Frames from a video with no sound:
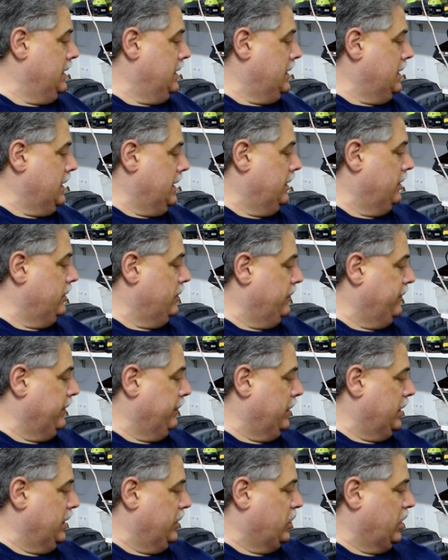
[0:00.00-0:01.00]
I don't know if
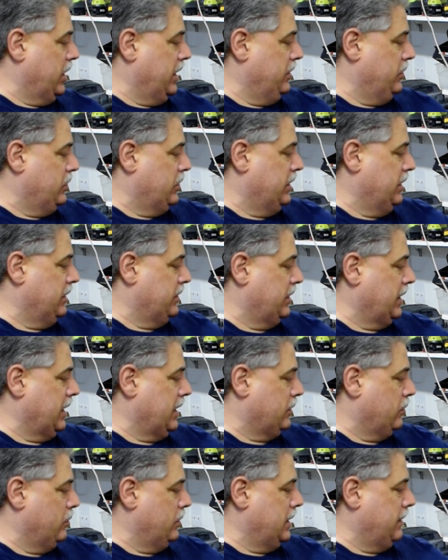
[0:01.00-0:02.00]
I'm going to change this
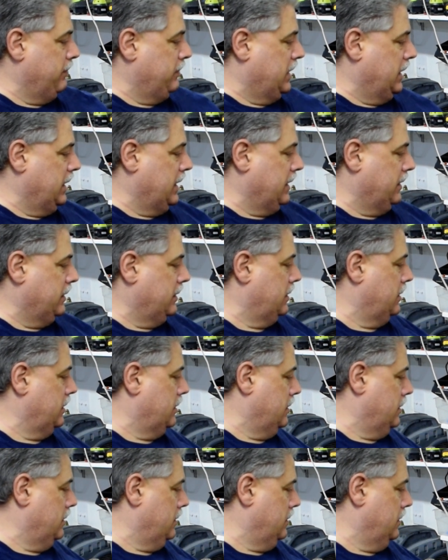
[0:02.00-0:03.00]
yet to an
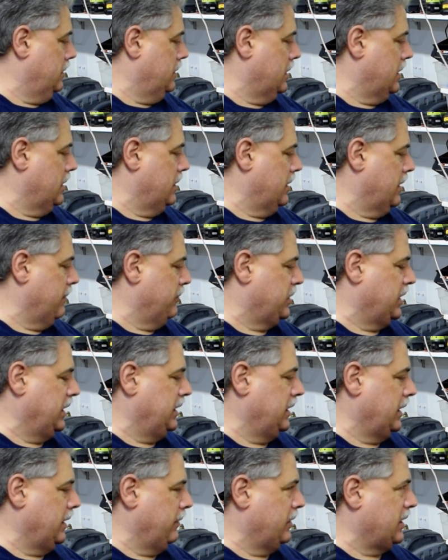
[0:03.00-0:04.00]
MTX,
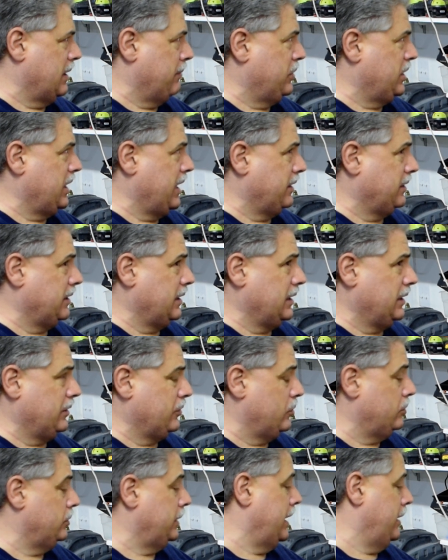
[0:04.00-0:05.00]
MCX, I think
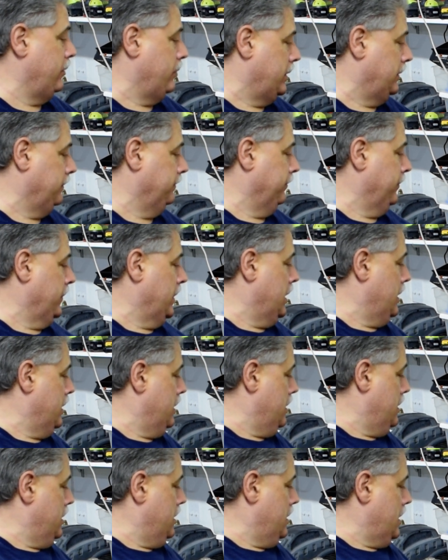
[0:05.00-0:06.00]
it's called. Anyway,
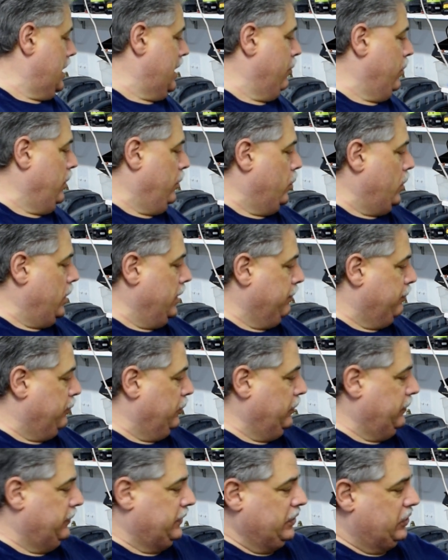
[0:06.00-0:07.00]
I will
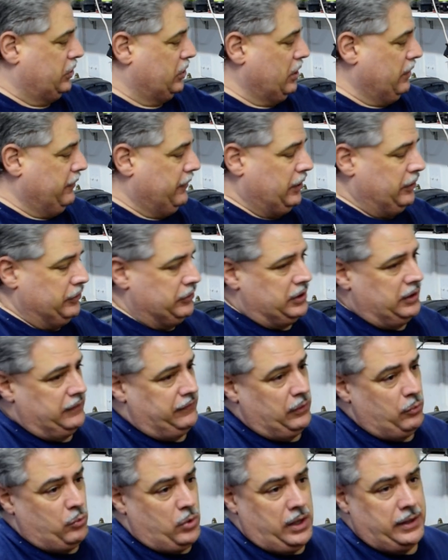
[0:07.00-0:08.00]
waterproof the servos.
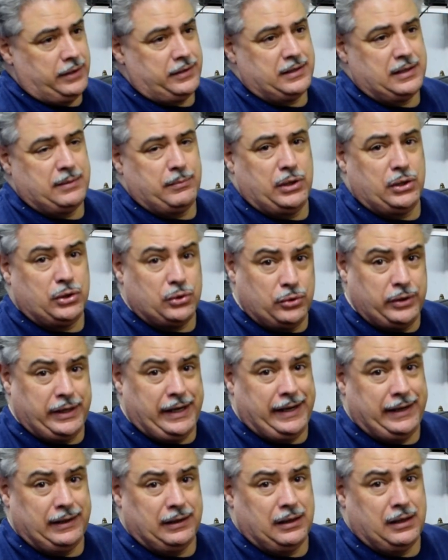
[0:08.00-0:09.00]
If you want to see me do
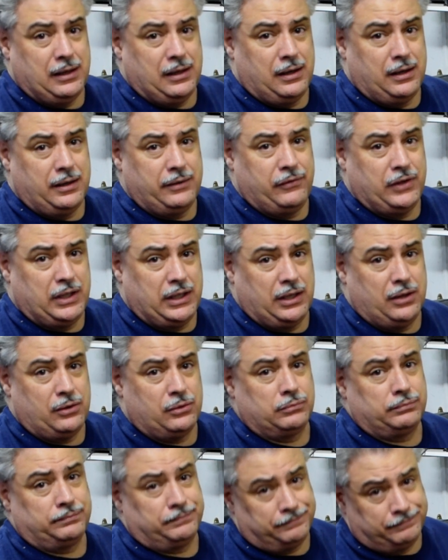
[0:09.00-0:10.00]
that on
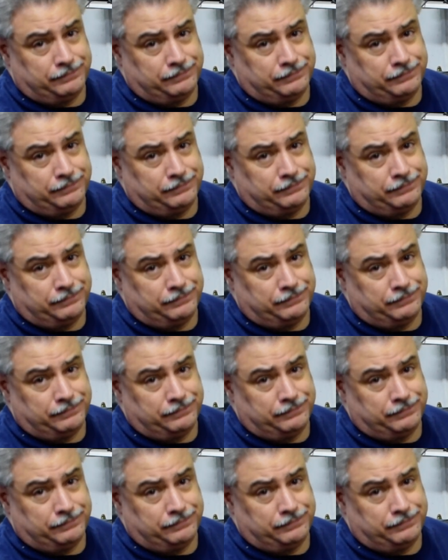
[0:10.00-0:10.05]
video,